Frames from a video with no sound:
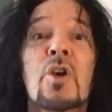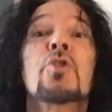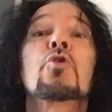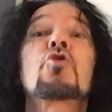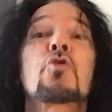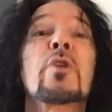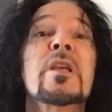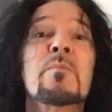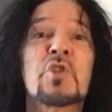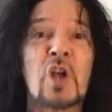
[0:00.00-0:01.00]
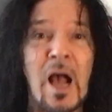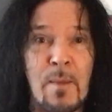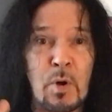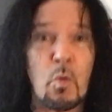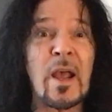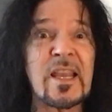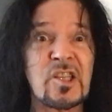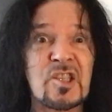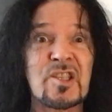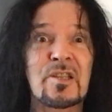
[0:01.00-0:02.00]
Your dream job
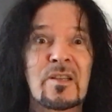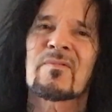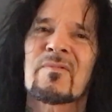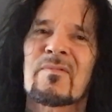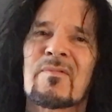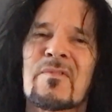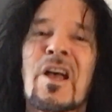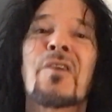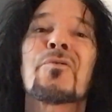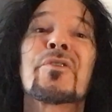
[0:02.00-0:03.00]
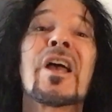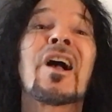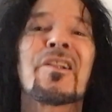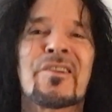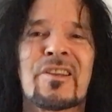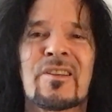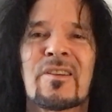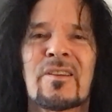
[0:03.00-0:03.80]
awaits. Now the reality.